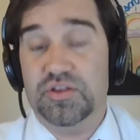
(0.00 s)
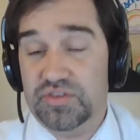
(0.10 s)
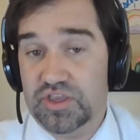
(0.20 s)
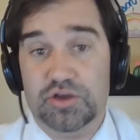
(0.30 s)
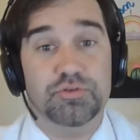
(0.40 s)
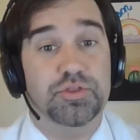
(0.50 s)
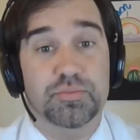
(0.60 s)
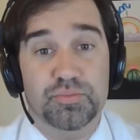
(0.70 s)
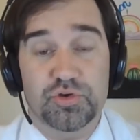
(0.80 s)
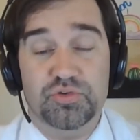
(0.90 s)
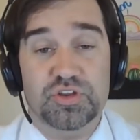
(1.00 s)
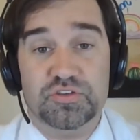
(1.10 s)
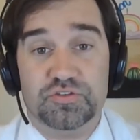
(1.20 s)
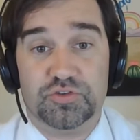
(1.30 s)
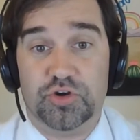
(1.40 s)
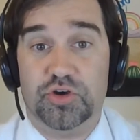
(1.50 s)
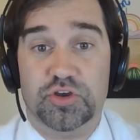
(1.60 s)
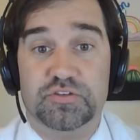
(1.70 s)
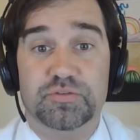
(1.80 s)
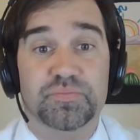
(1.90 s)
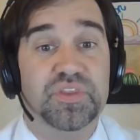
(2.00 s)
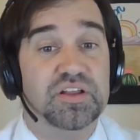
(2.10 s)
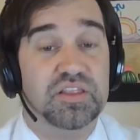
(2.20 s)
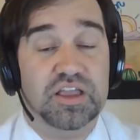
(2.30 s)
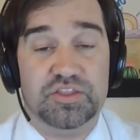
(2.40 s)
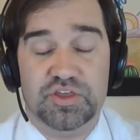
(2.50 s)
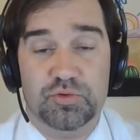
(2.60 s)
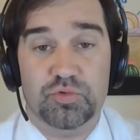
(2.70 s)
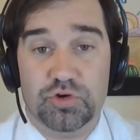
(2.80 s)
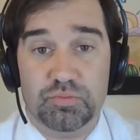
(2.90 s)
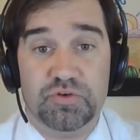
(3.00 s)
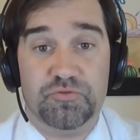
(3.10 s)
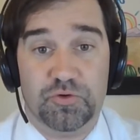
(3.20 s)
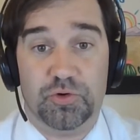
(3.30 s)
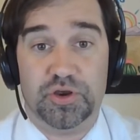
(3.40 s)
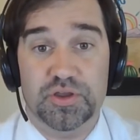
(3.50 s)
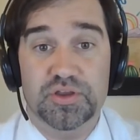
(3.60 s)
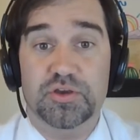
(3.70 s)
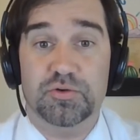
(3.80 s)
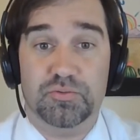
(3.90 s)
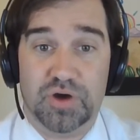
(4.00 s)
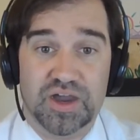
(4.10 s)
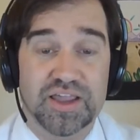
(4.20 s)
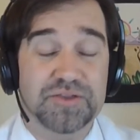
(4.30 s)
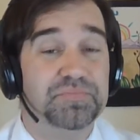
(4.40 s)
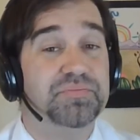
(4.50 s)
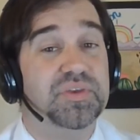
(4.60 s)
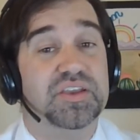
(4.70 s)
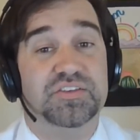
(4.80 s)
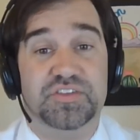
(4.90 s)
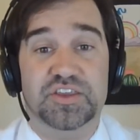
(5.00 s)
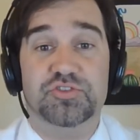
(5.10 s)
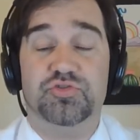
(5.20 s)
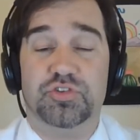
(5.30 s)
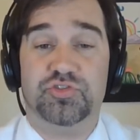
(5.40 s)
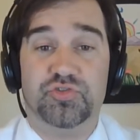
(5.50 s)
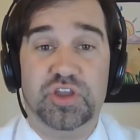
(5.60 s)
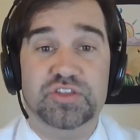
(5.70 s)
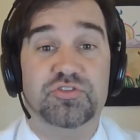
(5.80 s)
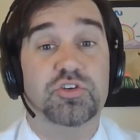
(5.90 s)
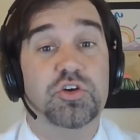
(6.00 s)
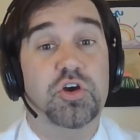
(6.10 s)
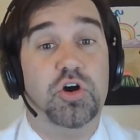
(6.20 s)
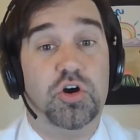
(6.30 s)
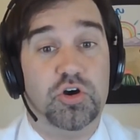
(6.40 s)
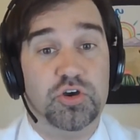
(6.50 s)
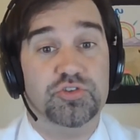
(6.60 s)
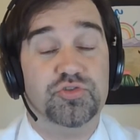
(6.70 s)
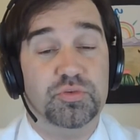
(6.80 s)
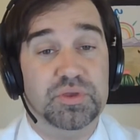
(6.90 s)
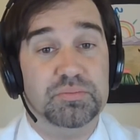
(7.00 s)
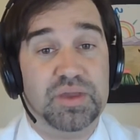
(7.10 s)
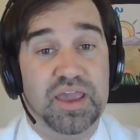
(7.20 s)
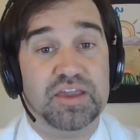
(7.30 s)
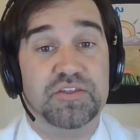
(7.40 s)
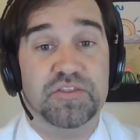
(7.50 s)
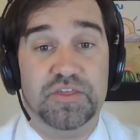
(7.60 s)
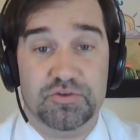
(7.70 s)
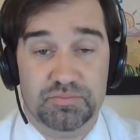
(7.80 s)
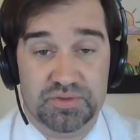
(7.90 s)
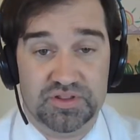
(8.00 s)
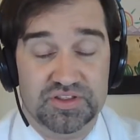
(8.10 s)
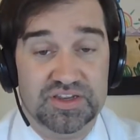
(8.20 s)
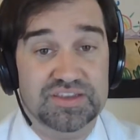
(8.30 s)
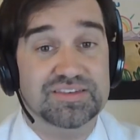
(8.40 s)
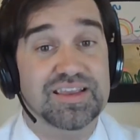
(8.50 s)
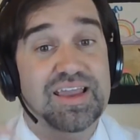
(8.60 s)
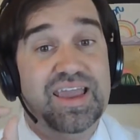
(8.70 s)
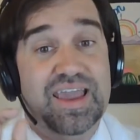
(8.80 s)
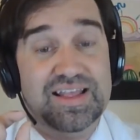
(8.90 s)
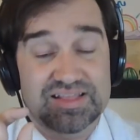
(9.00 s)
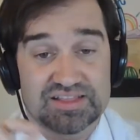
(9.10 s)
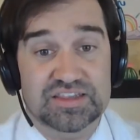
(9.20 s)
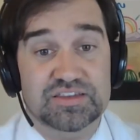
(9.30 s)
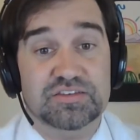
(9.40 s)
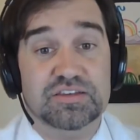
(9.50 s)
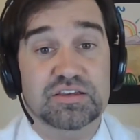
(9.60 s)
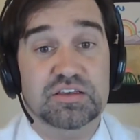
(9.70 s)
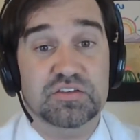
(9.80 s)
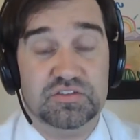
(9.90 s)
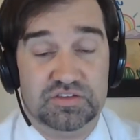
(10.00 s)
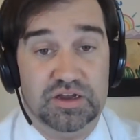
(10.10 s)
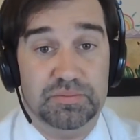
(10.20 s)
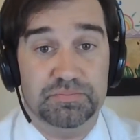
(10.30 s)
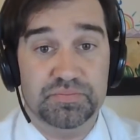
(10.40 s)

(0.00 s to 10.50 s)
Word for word: you know, the moon and the stars like they were before. Why? Because the interest rates are trimming back their abilities at least some.